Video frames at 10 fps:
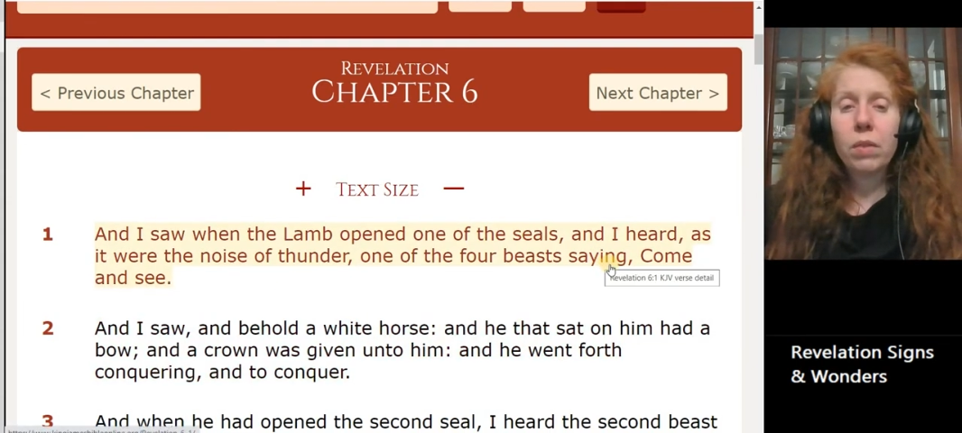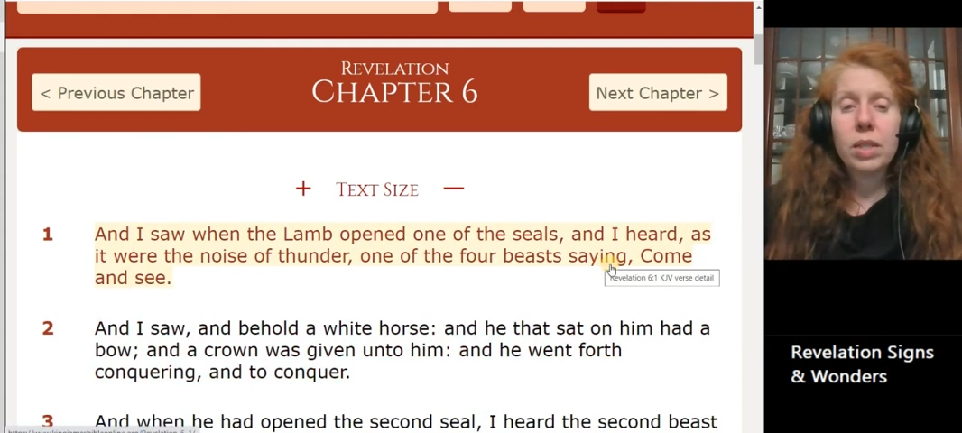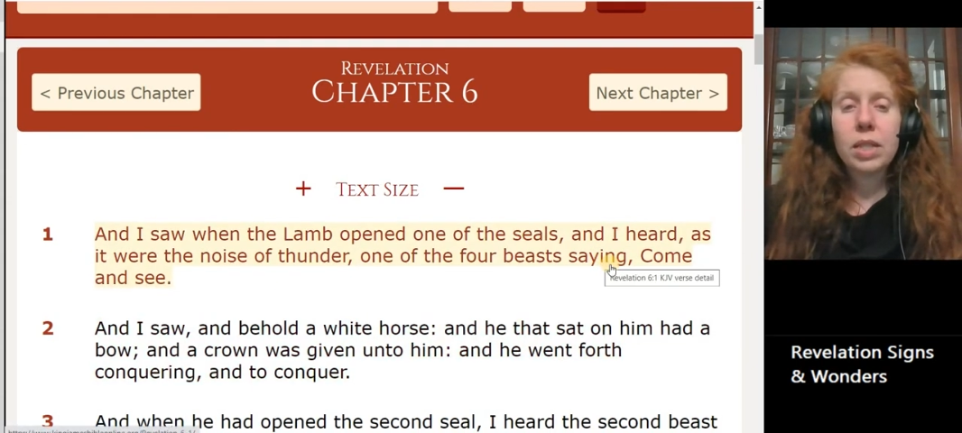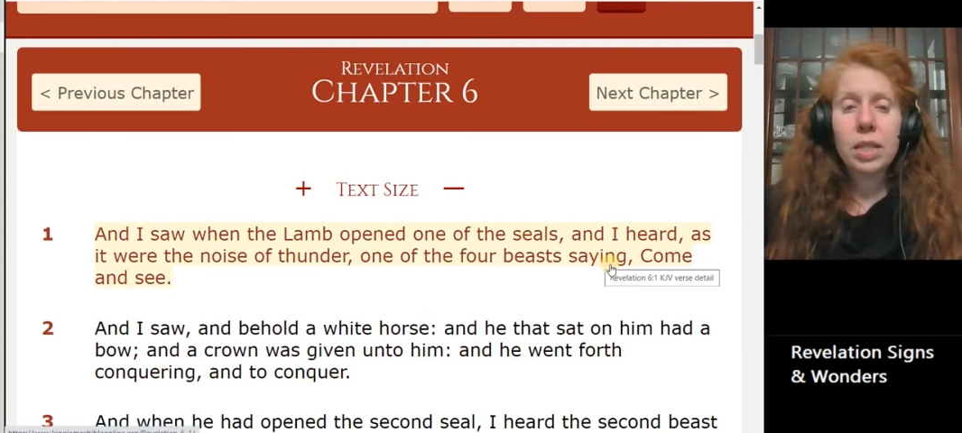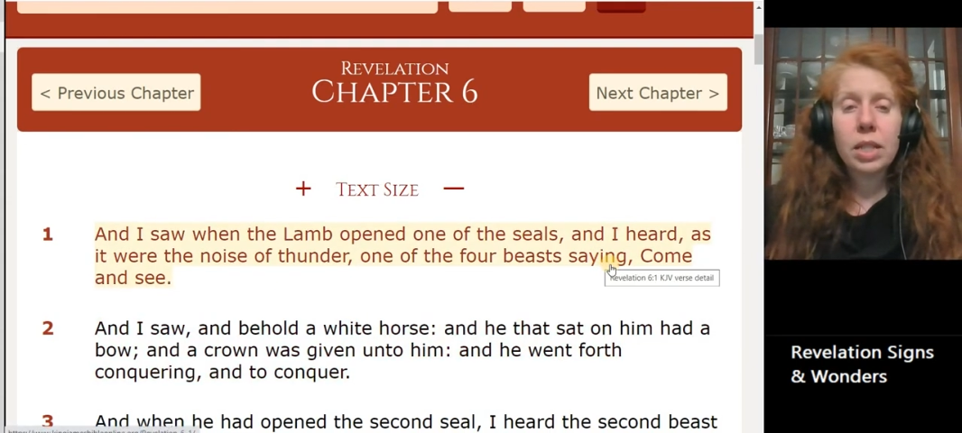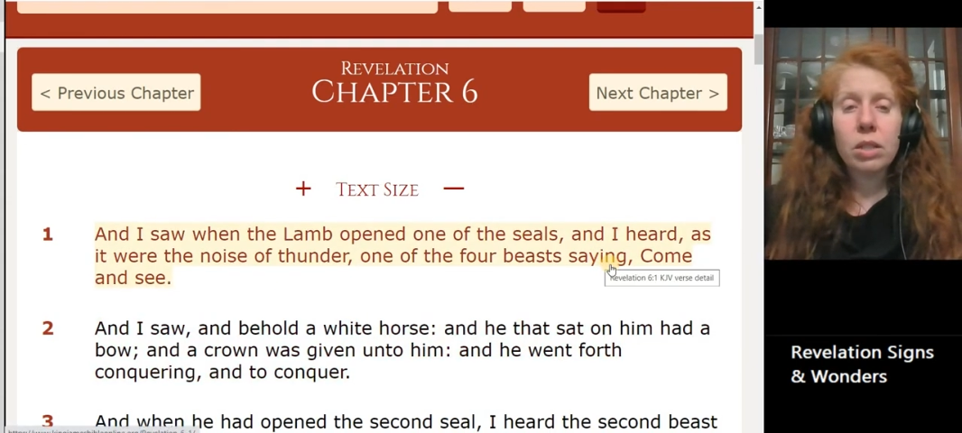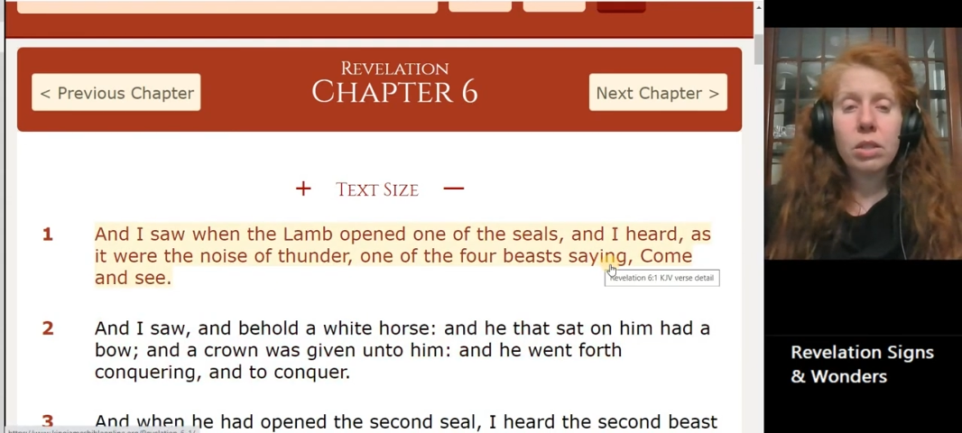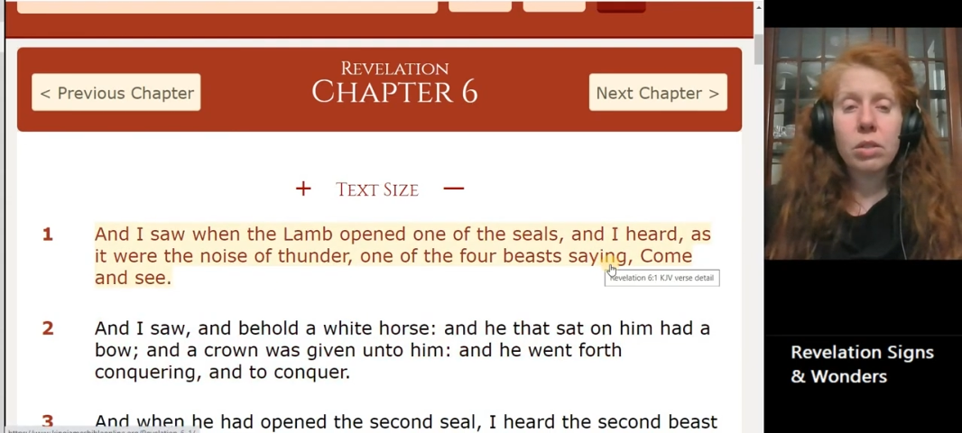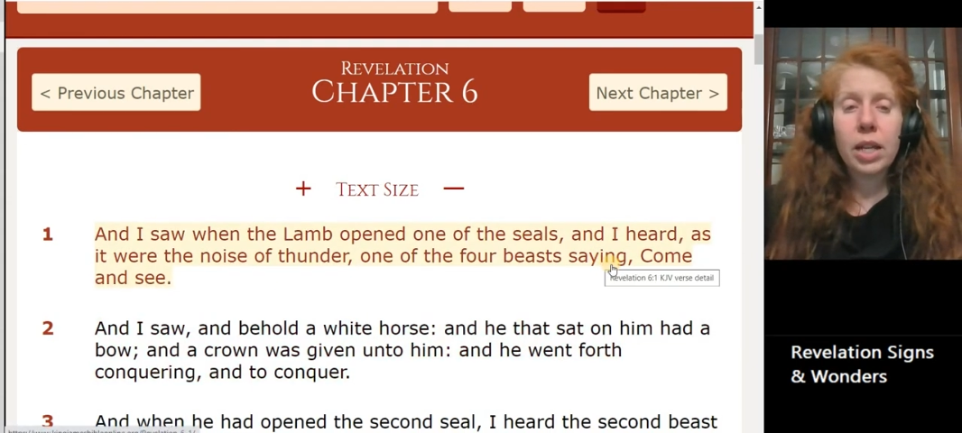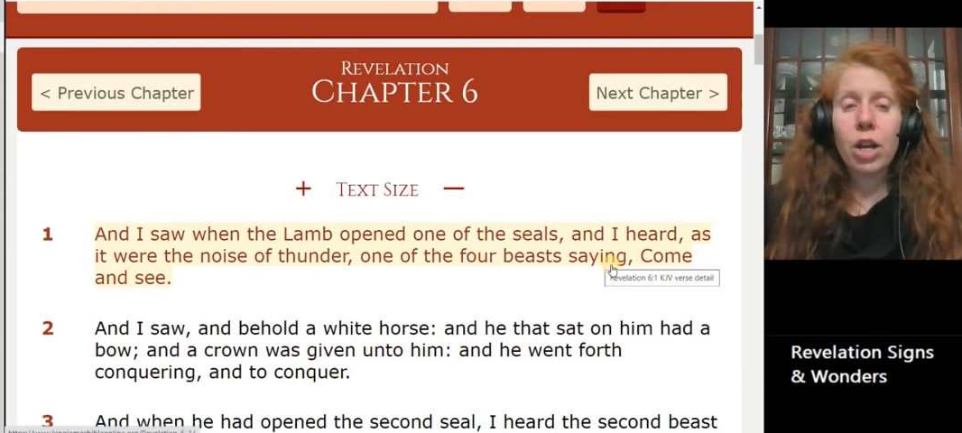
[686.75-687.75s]
the
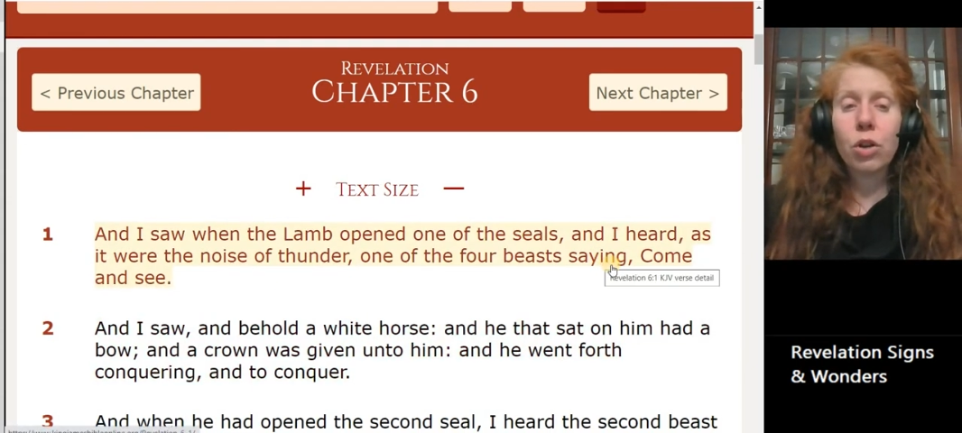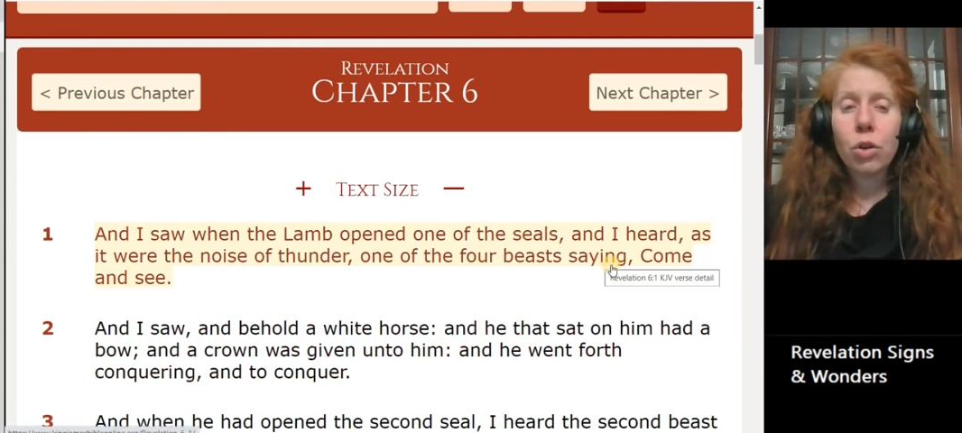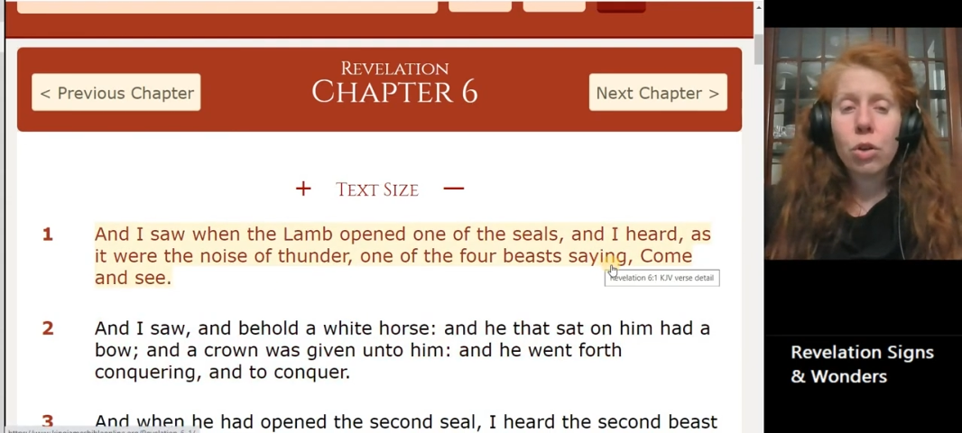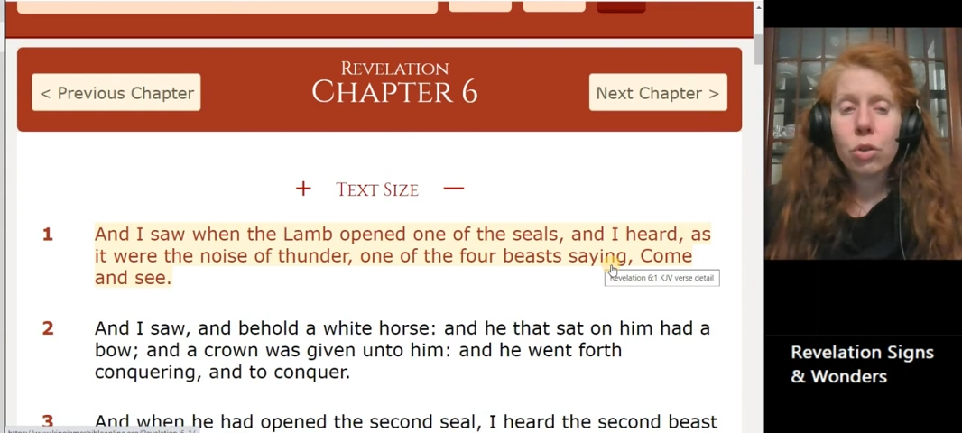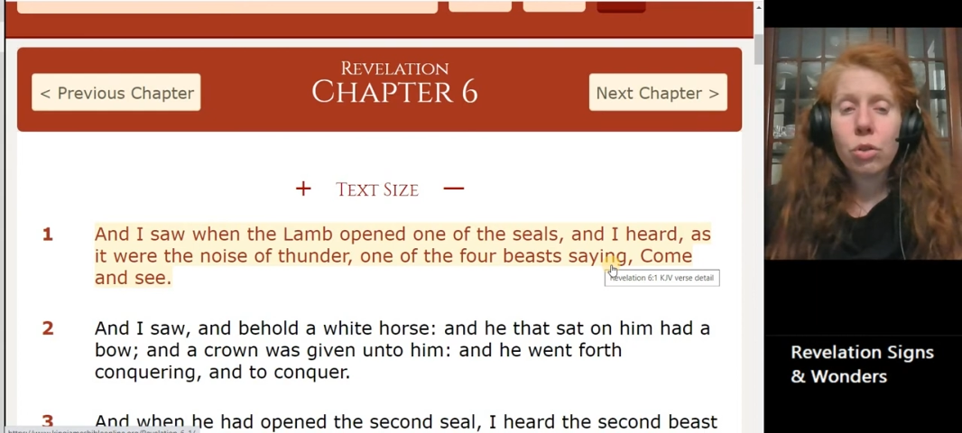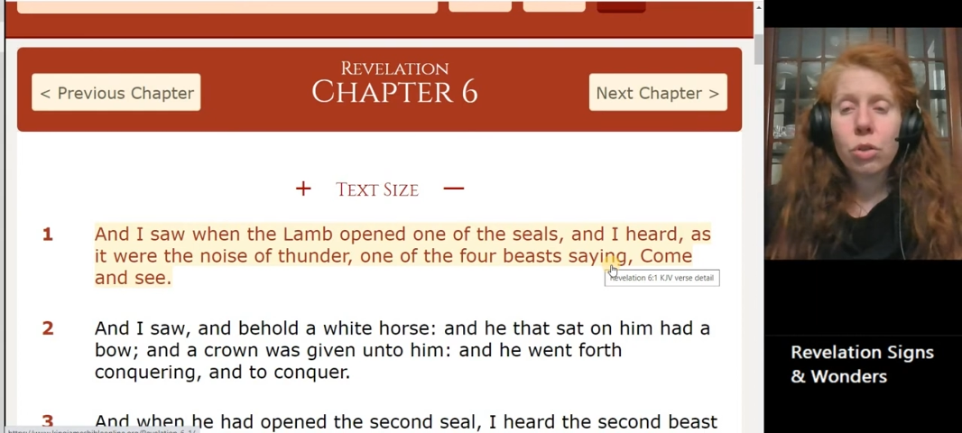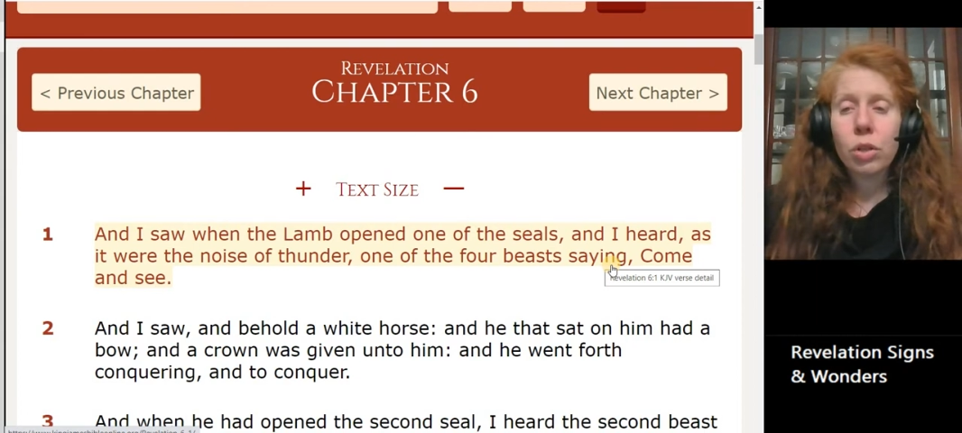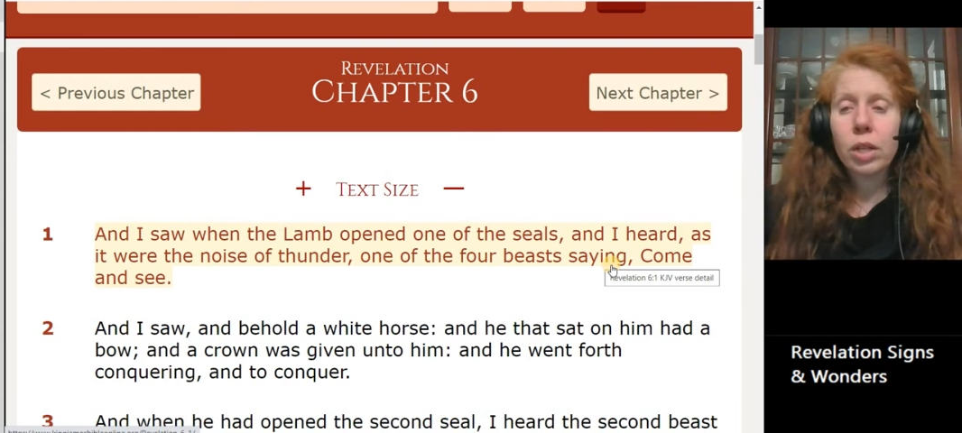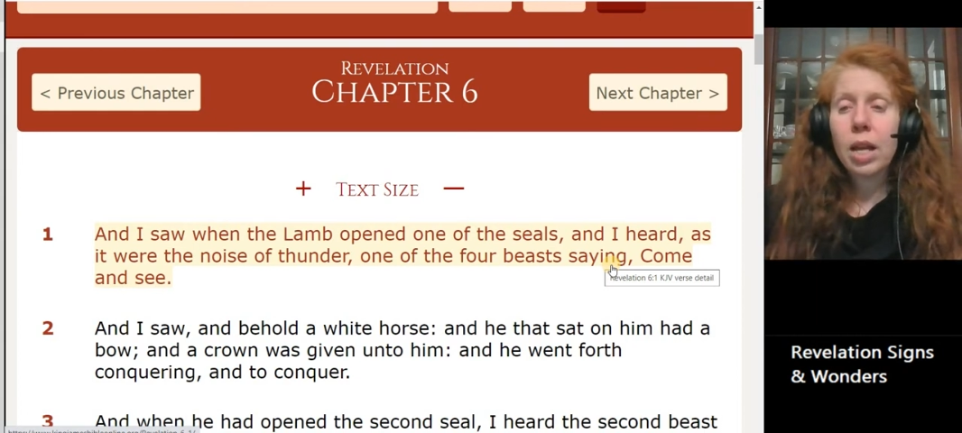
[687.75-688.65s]
seals, and I heard,